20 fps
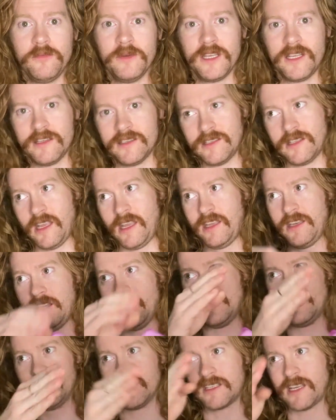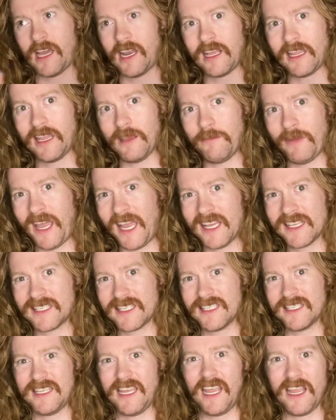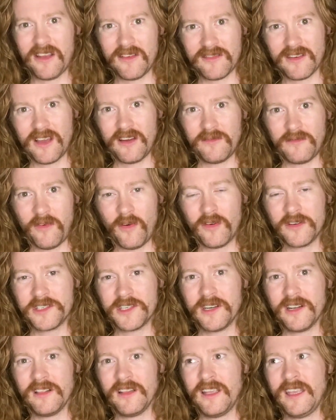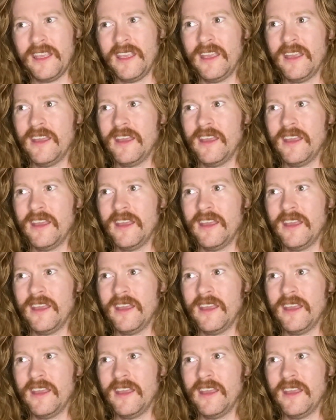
because it just kind of passes down, unfortunately.